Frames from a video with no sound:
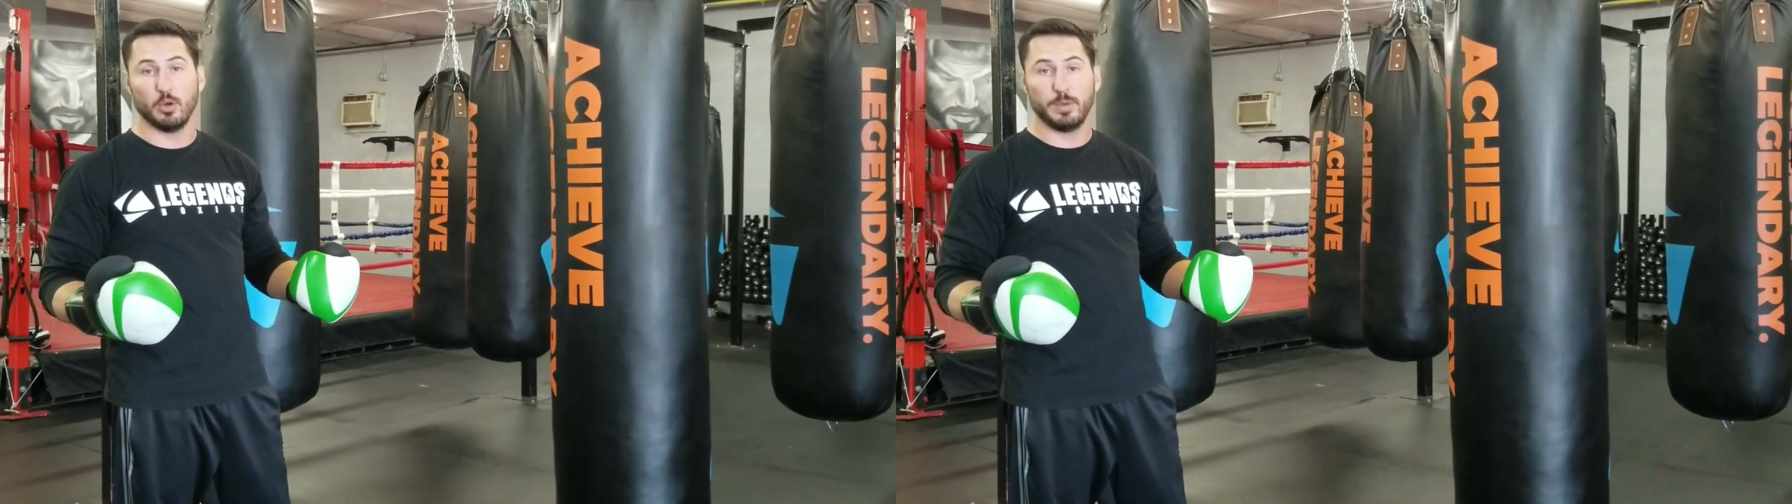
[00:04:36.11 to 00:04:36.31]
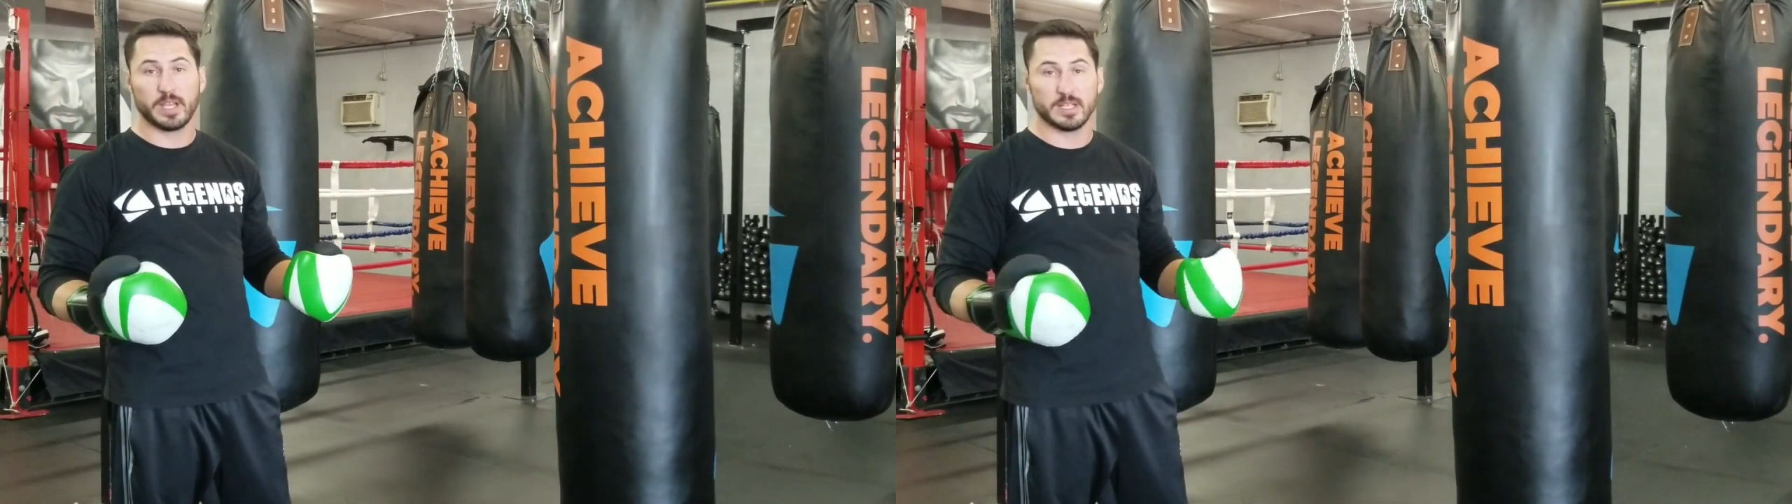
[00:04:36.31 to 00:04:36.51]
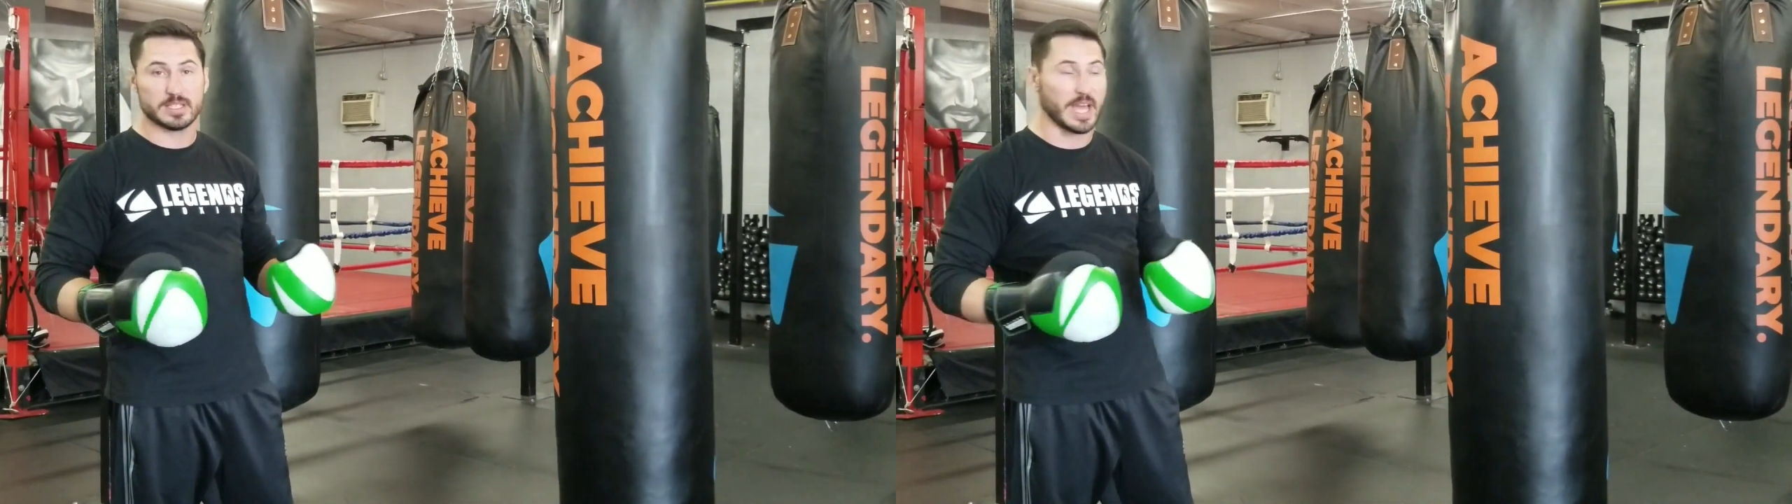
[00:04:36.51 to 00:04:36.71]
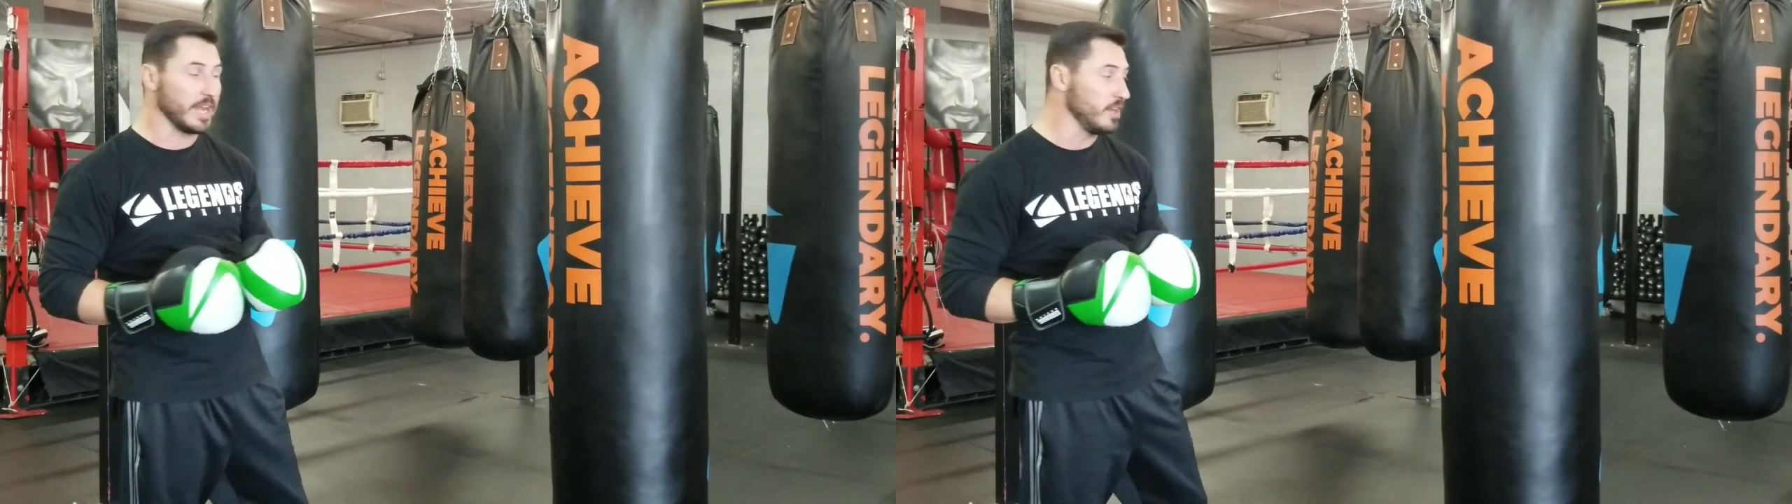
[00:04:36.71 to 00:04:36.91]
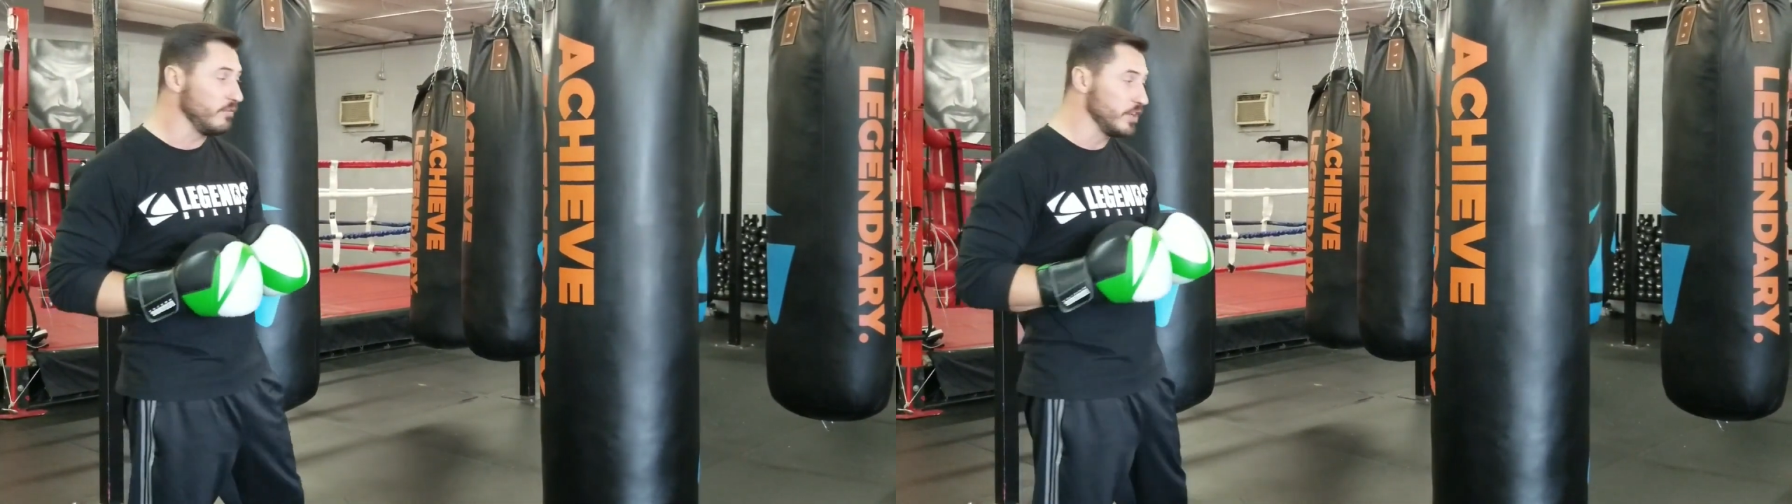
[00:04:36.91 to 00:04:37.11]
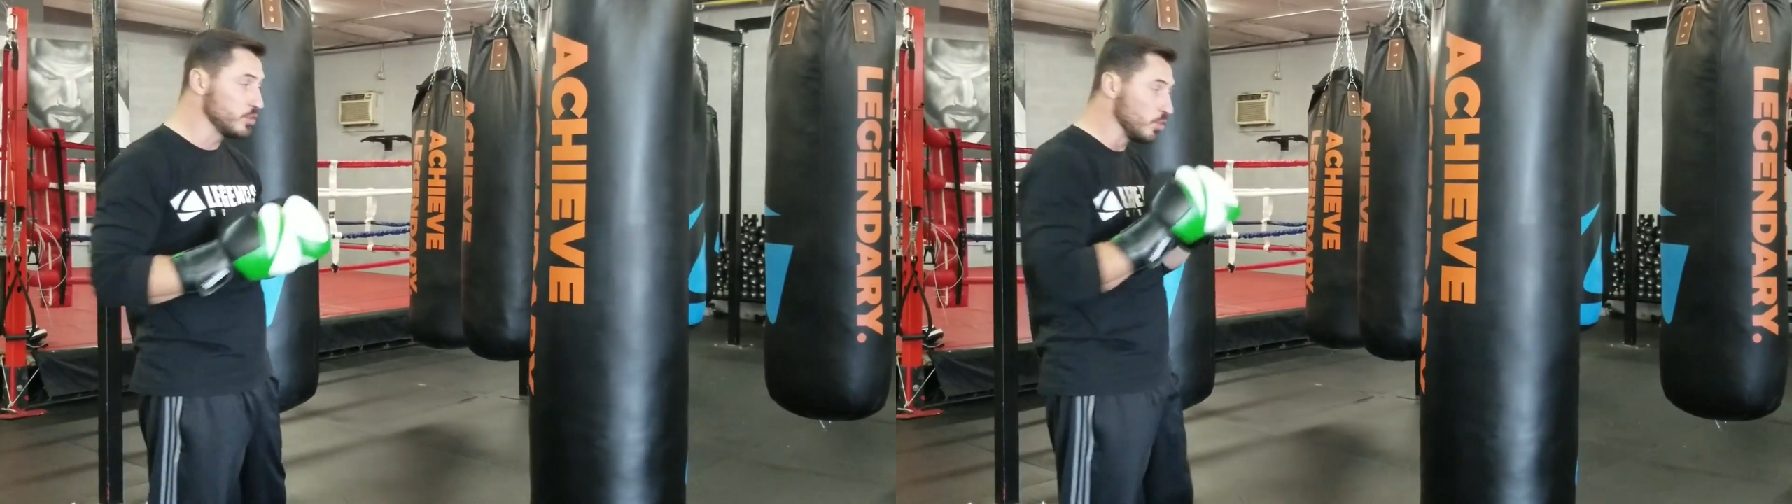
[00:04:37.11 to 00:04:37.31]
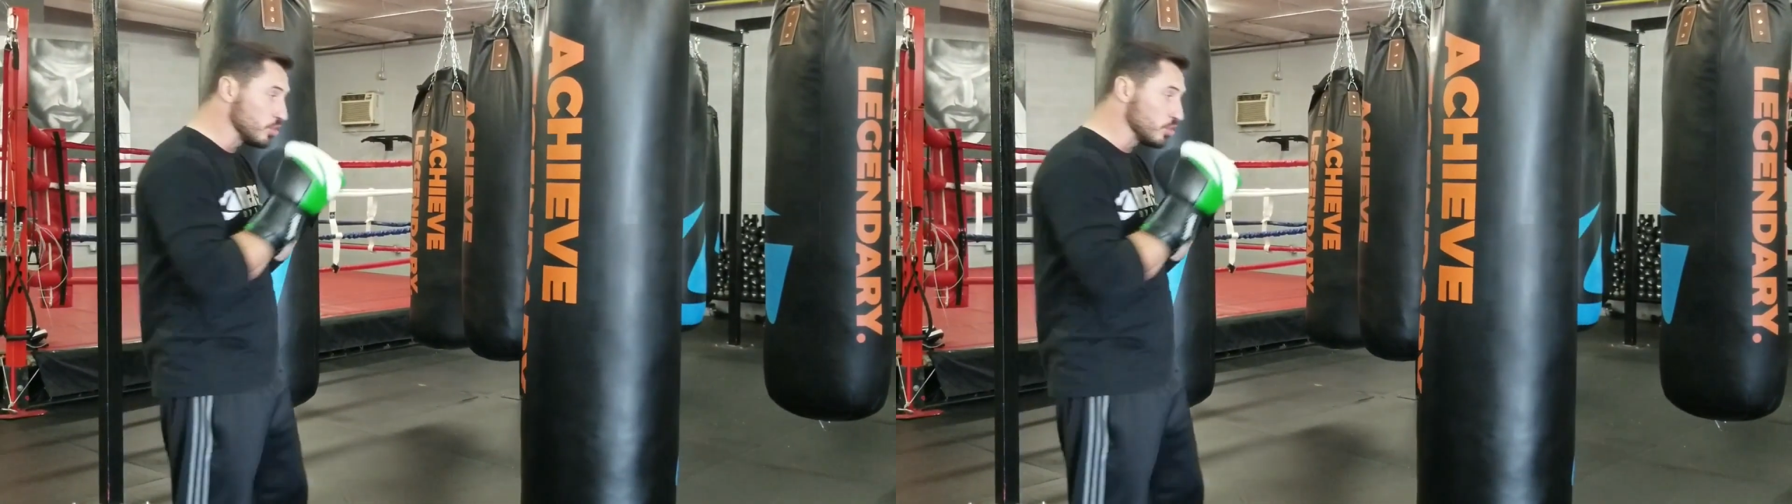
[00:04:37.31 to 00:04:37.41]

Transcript: because that individual